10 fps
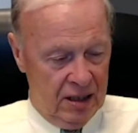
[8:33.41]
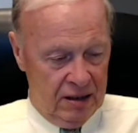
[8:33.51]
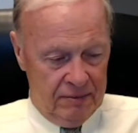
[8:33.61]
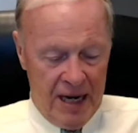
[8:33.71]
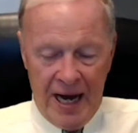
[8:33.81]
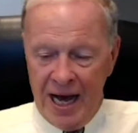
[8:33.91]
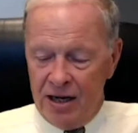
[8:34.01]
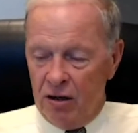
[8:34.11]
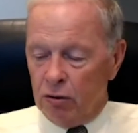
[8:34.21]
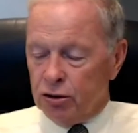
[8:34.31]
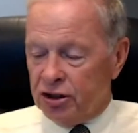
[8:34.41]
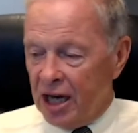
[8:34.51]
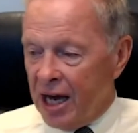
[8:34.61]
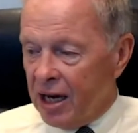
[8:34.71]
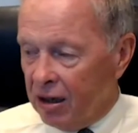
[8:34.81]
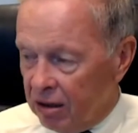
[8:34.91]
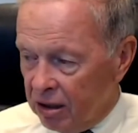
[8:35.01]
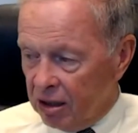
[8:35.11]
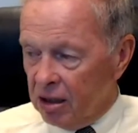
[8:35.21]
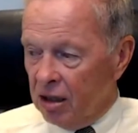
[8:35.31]
Um, I had no say
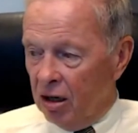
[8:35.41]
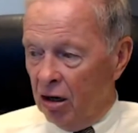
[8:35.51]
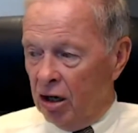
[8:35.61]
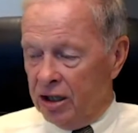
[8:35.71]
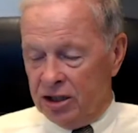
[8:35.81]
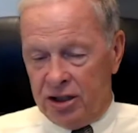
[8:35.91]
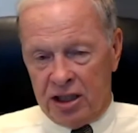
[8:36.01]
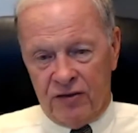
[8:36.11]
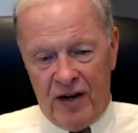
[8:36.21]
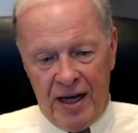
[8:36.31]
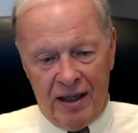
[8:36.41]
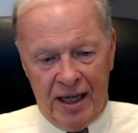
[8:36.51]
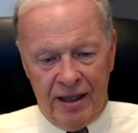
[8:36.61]
on the sixth final.